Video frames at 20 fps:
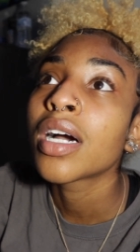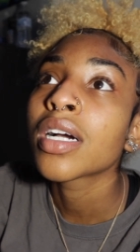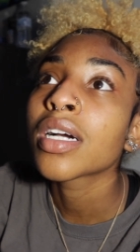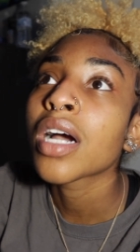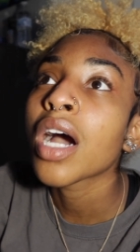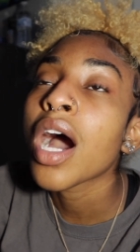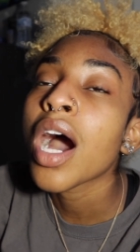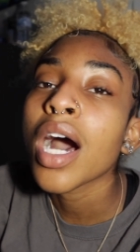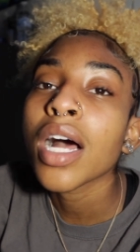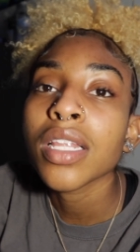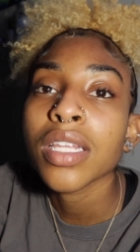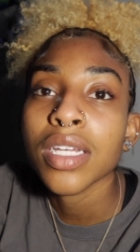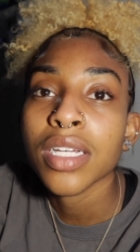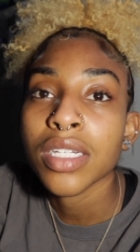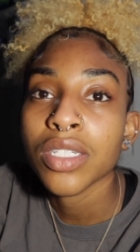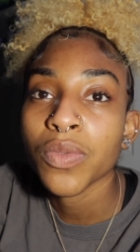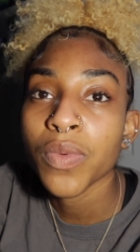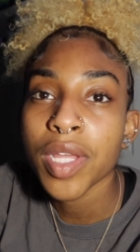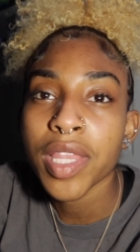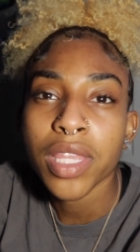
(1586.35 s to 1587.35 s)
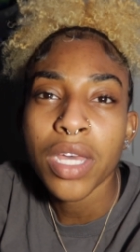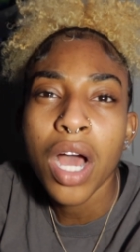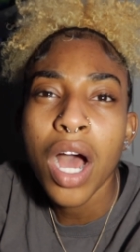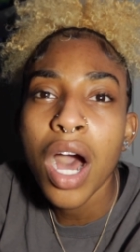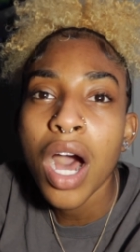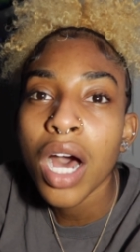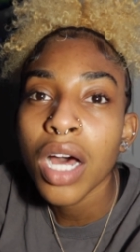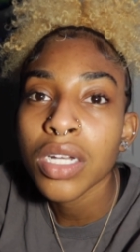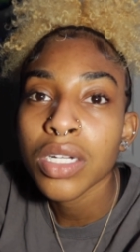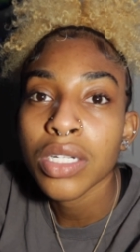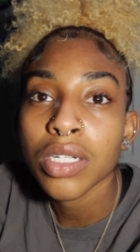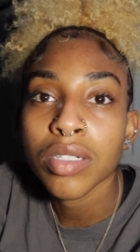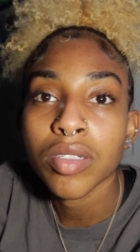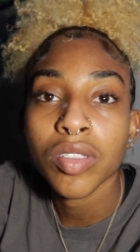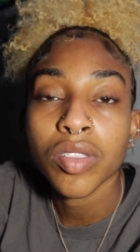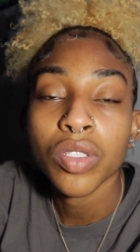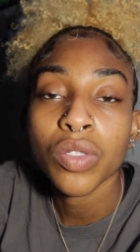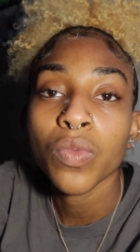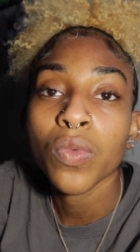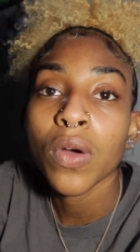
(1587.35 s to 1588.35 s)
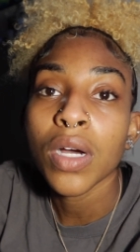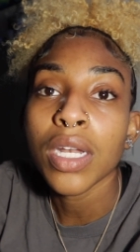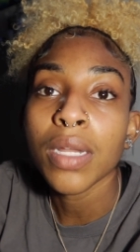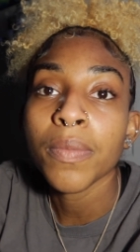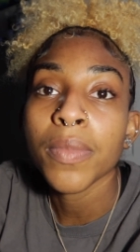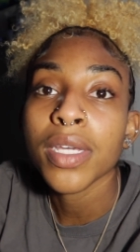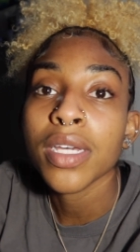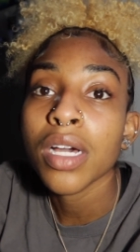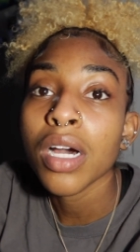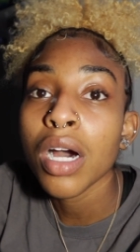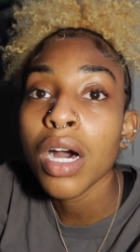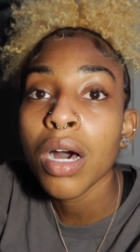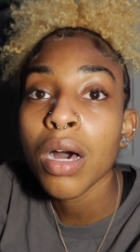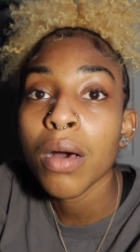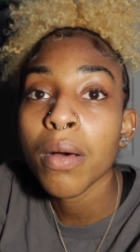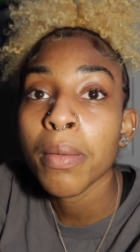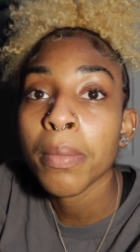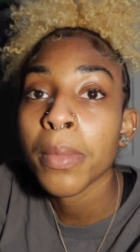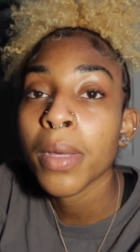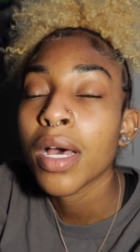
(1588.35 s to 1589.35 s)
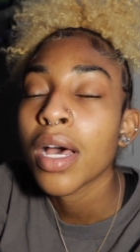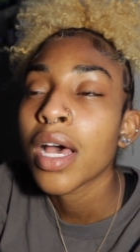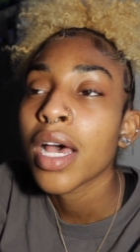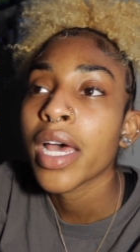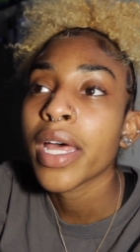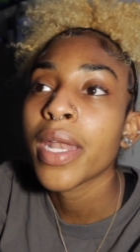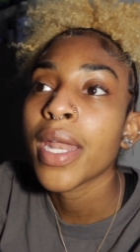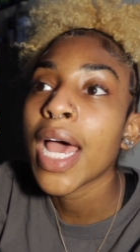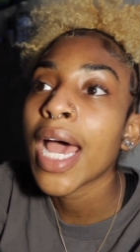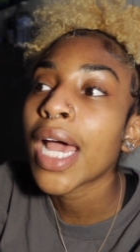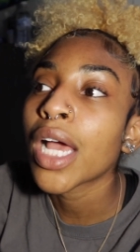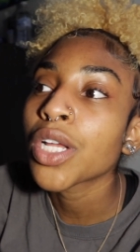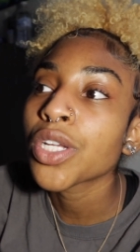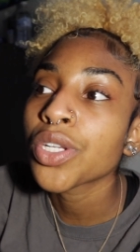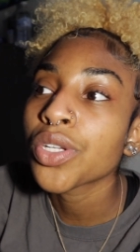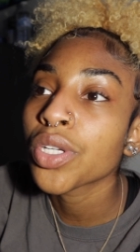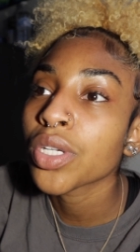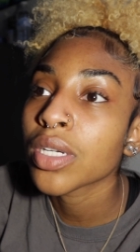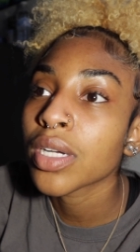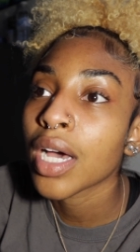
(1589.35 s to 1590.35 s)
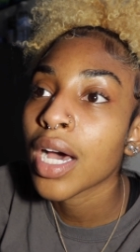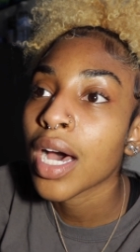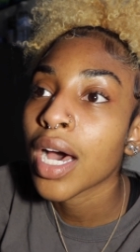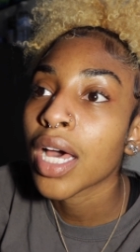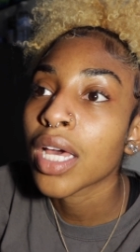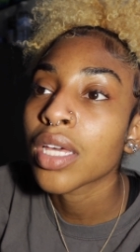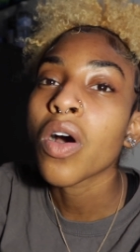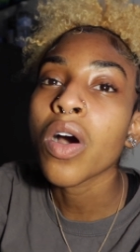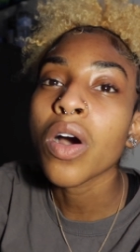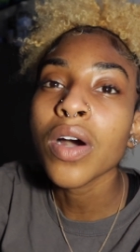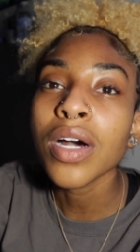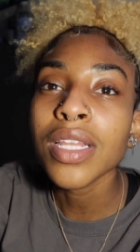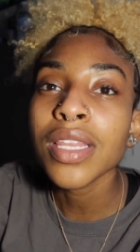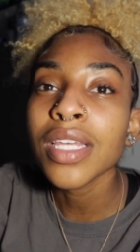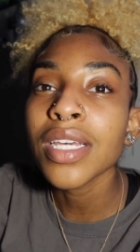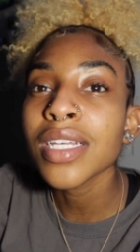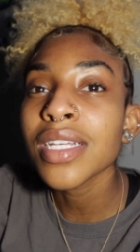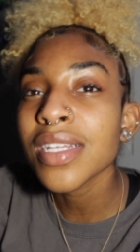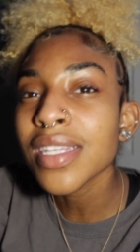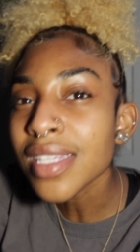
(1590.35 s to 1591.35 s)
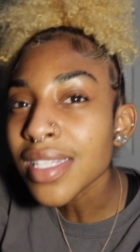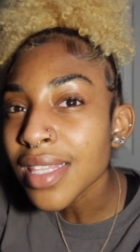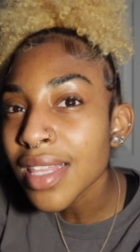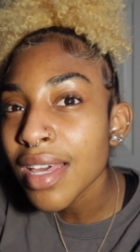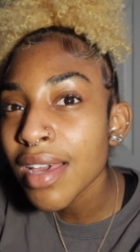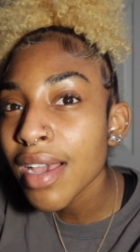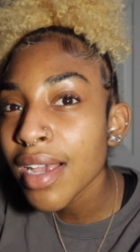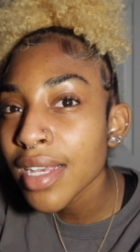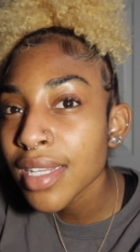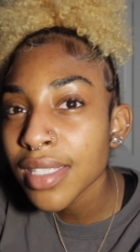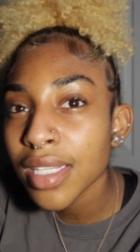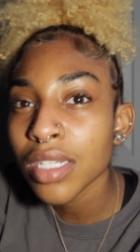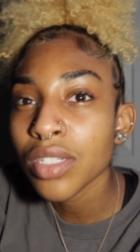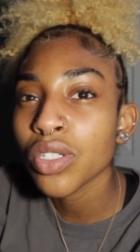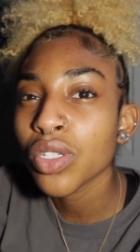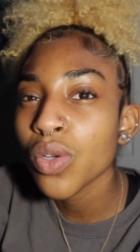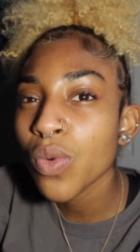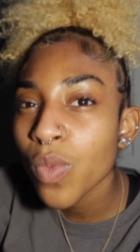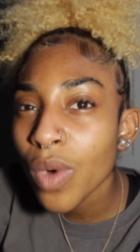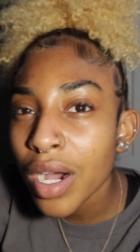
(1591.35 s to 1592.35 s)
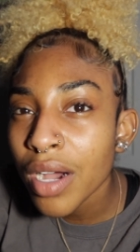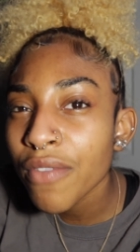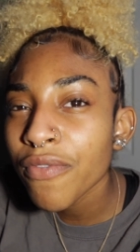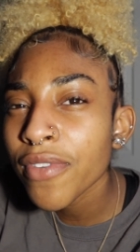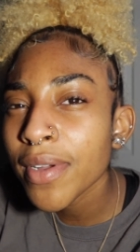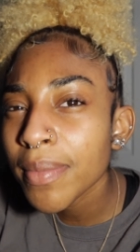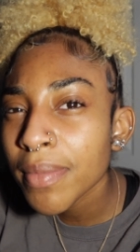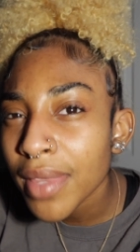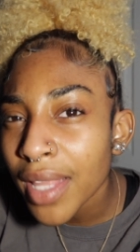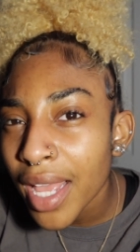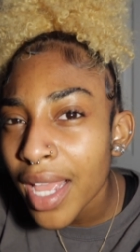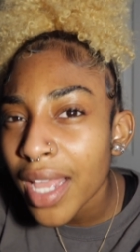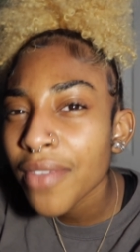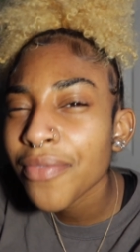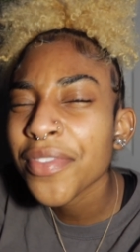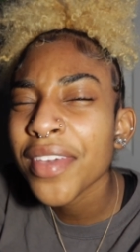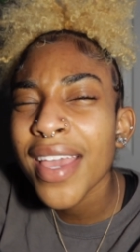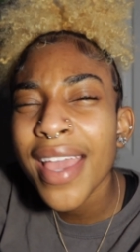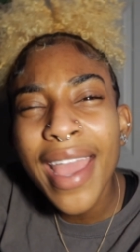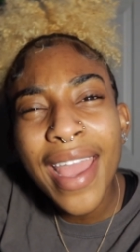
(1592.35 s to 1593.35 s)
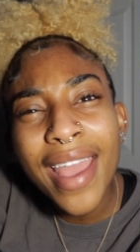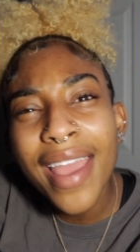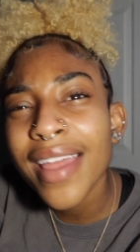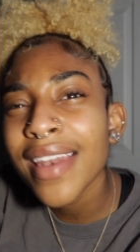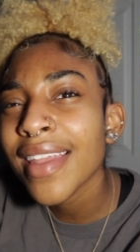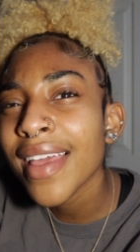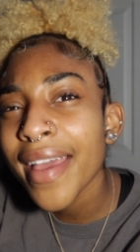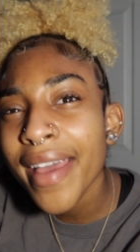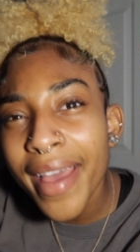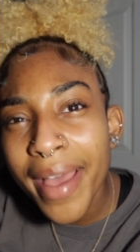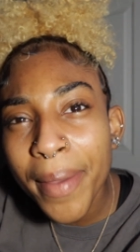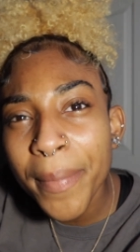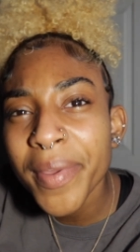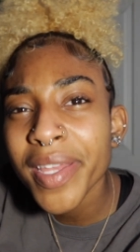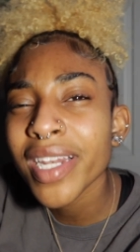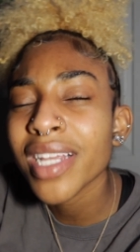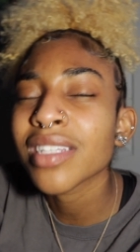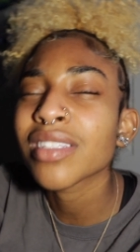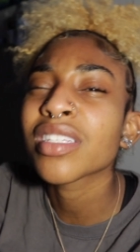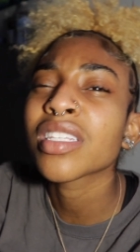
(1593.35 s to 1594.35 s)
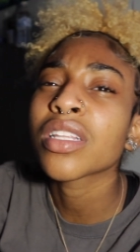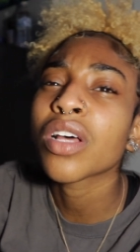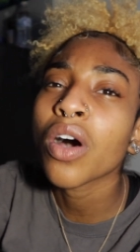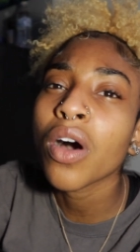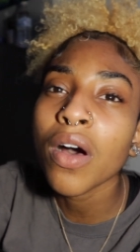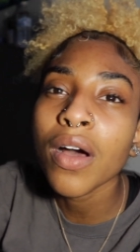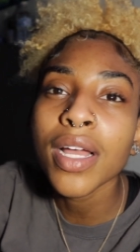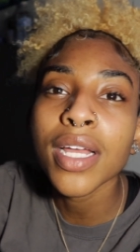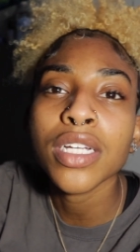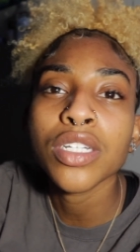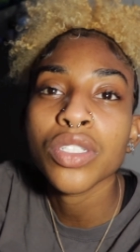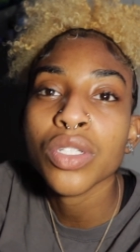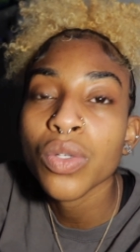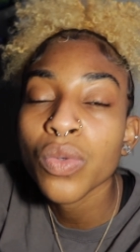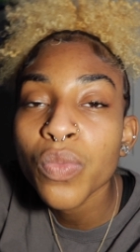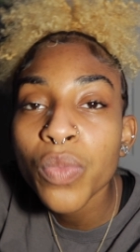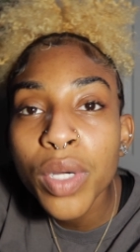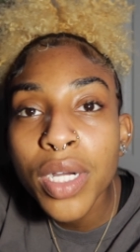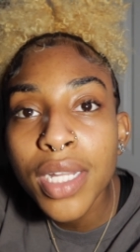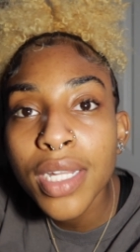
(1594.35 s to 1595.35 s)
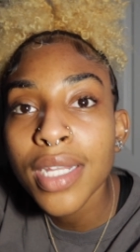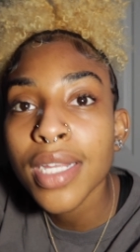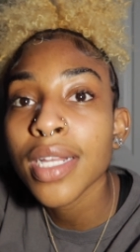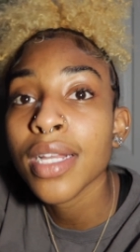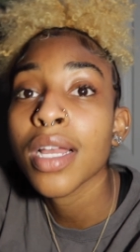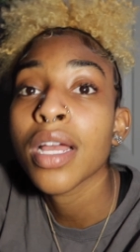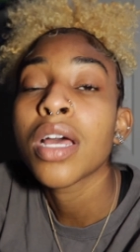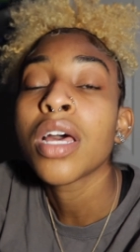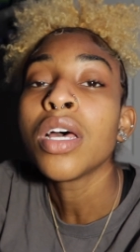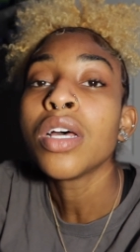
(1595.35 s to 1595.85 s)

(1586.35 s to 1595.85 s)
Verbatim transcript: college with honors. You want to become an astronaut. All these things that you want from life can happen as long as you're willing